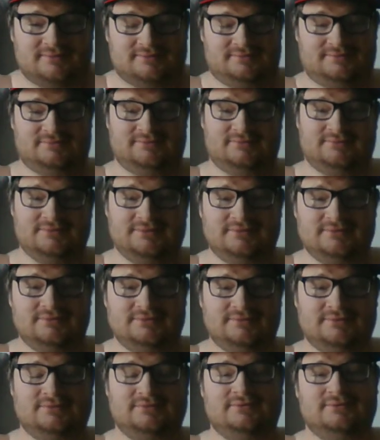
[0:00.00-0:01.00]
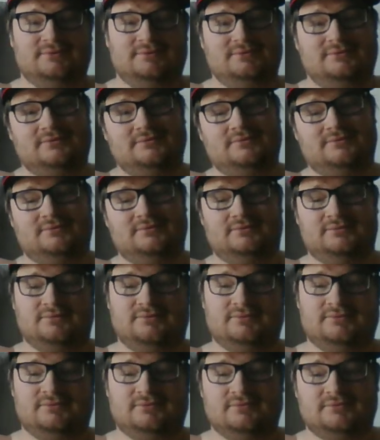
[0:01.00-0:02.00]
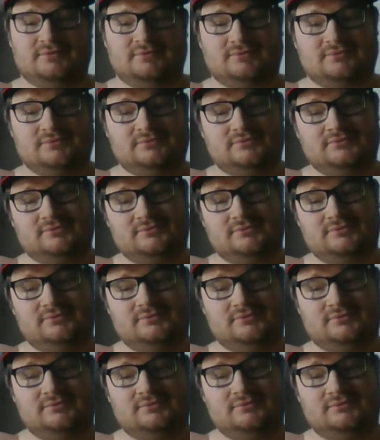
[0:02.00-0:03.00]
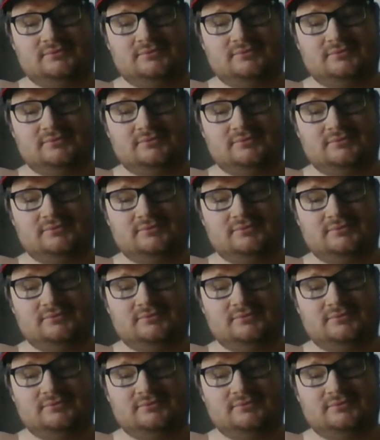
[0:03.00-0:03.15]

Nobody speaks.